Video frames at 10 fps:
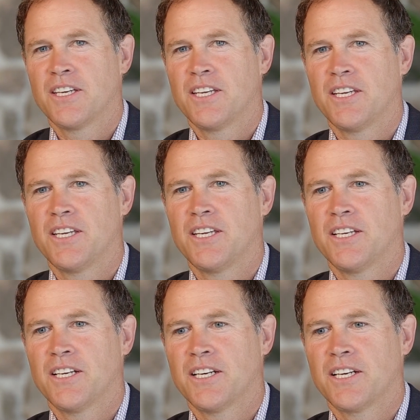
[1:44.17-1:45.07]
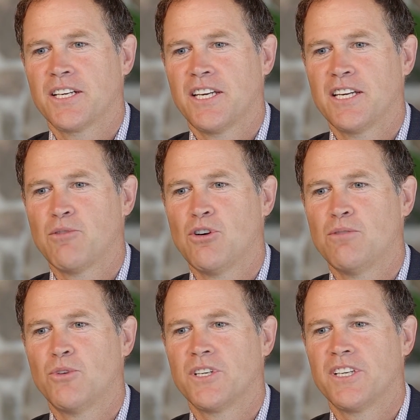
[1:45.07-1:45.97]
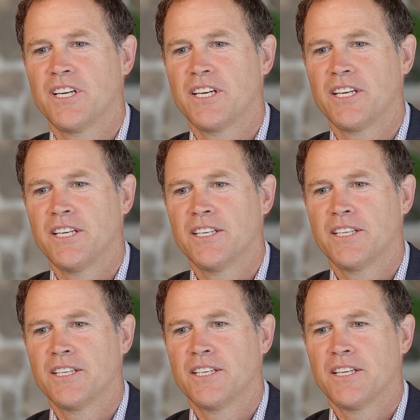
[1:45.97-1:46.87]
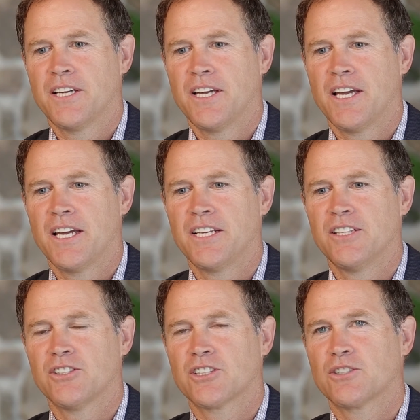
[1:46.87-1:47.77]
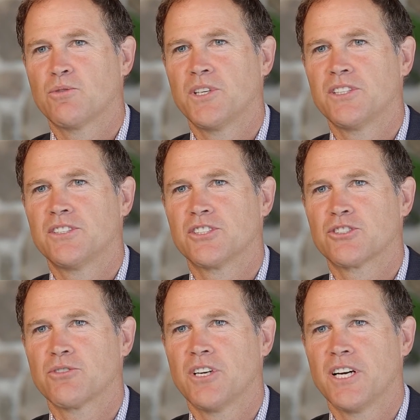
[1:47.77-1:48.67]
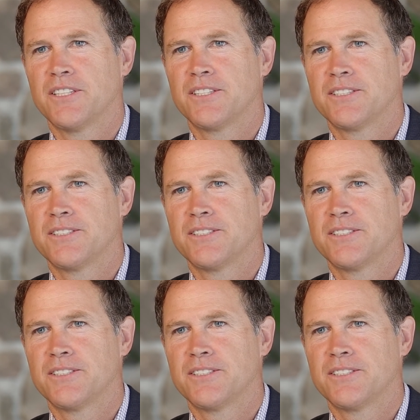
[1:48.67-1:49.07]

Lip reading: He came home one day and he looked quite distraught.